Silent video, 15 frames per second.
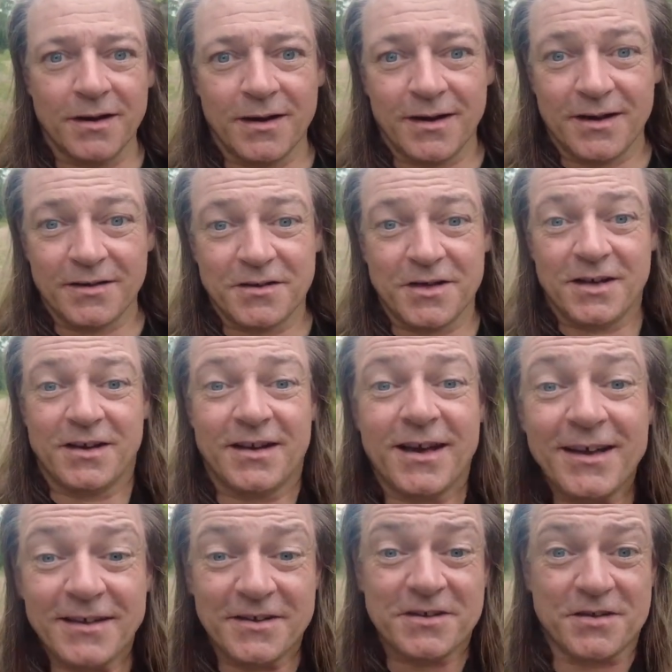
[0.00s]
And you're going to
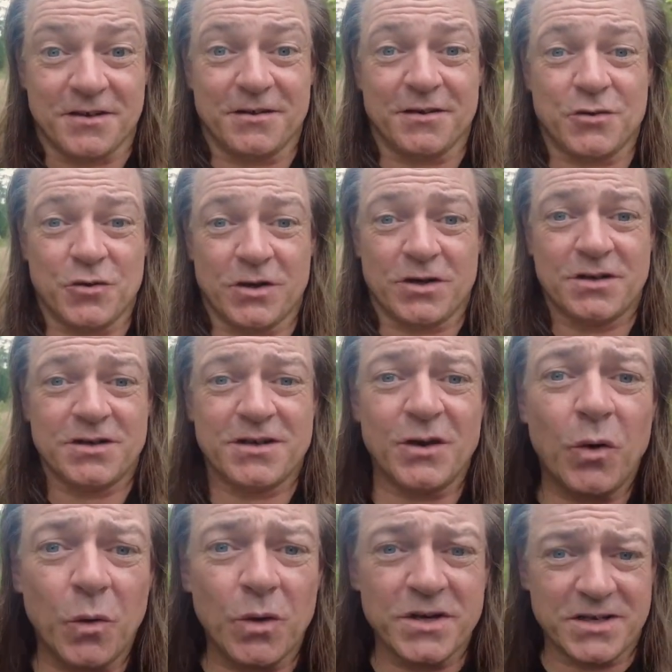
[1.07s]
get these dirty tricks, because it
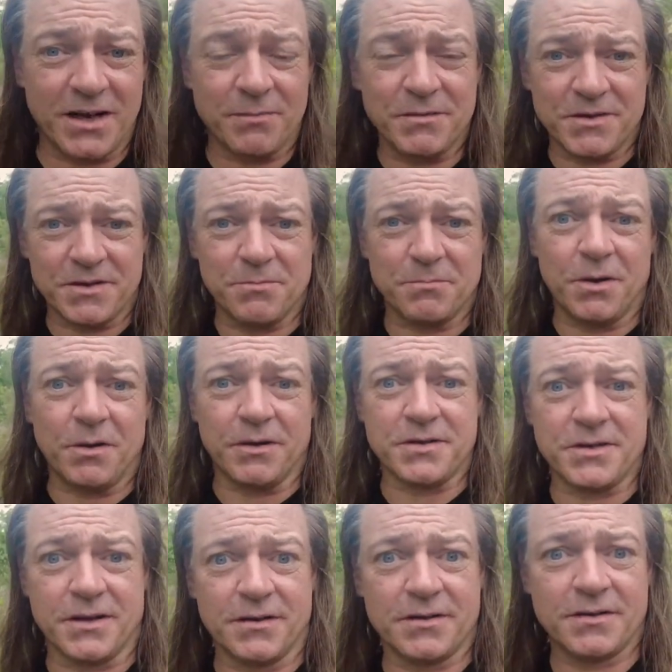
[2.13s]
always happens in
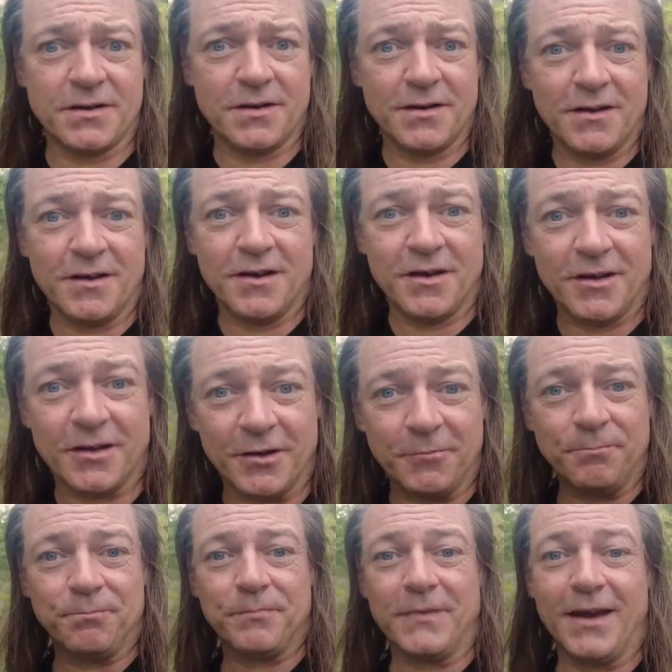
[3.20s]
politics, you know?
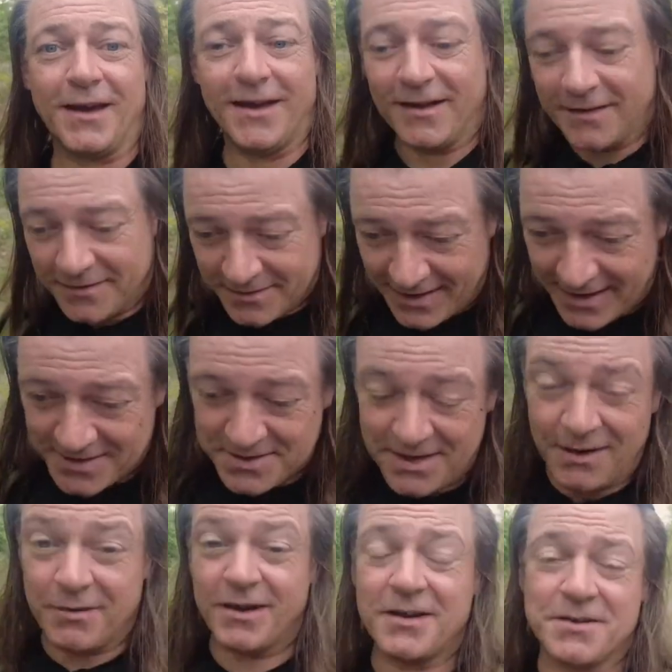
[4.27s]
And that's
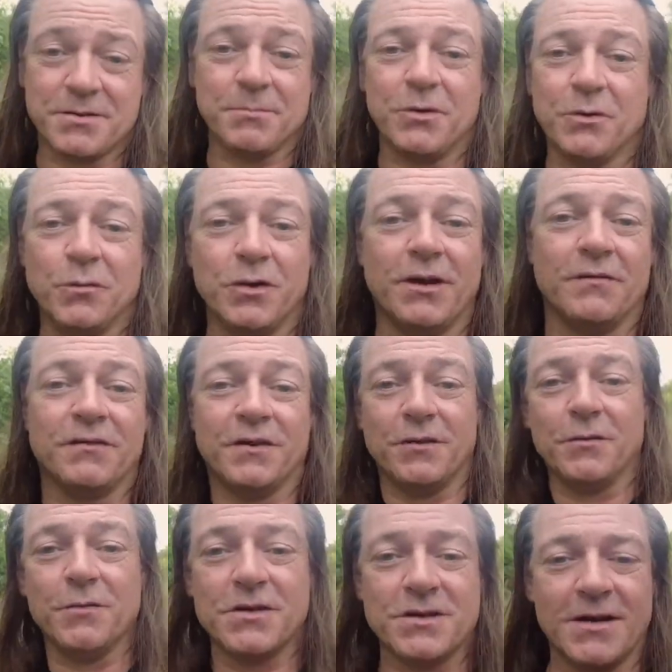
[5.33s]
how it is. I mean, all you have to
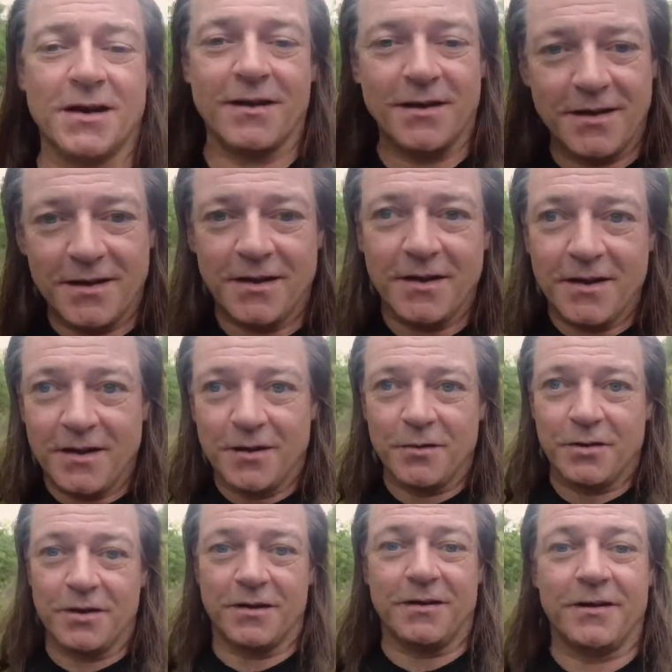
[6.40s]
do is
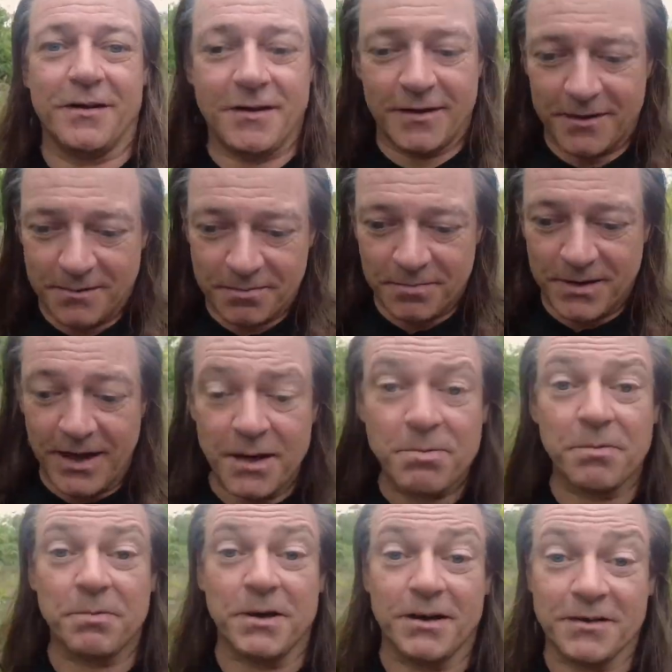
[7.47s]
look at the
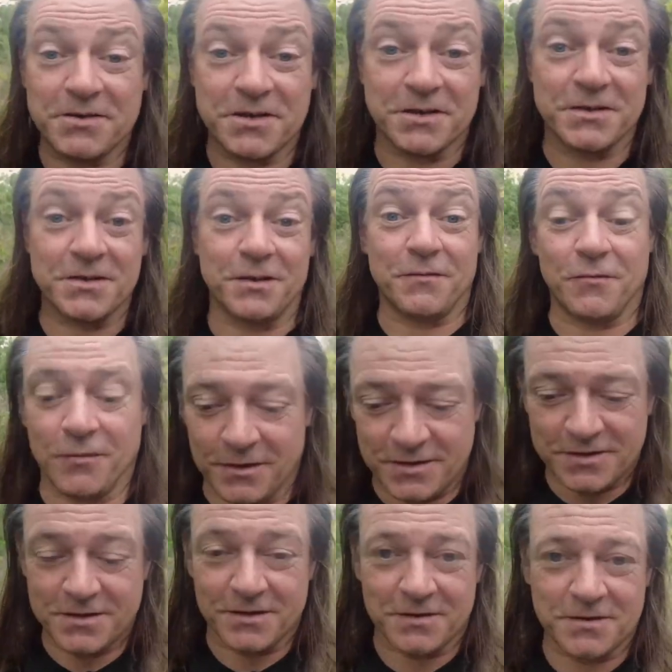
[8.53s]
Labour Party, say, for
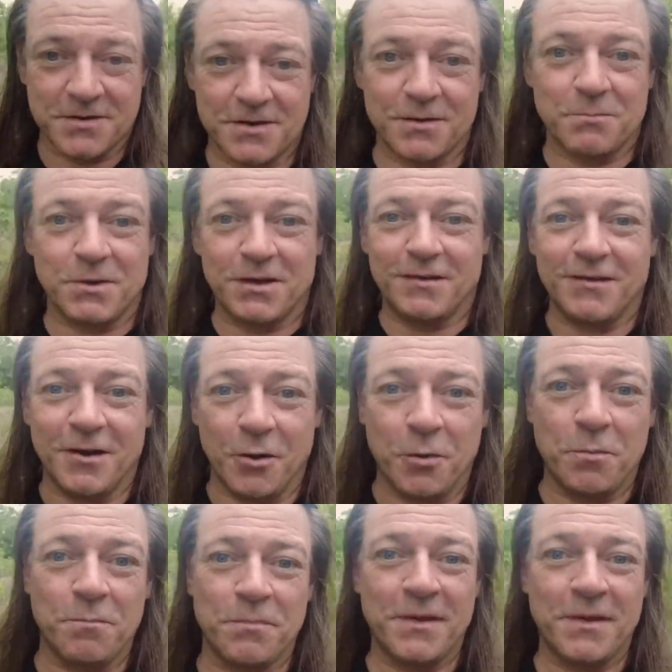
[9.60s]
instance. And I mean, you know,